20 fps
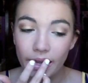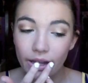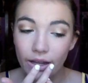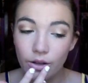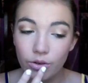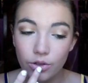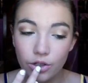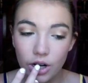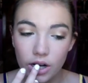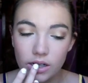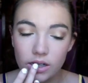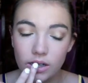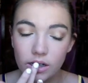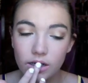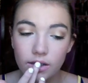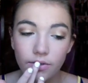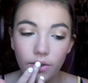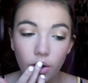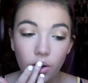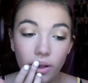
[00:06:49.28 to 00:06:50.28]
you just
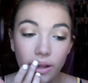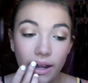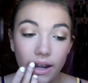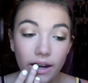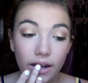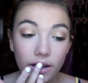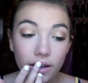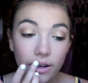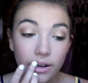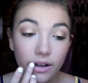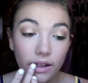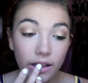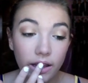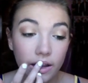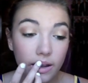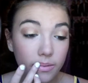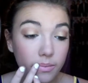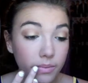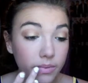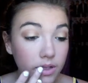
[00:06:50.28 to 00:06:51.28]
exfoliated your
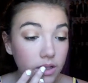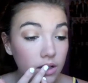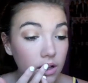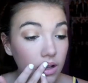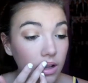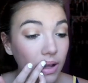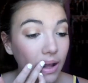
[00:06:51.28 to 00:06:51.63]
lips.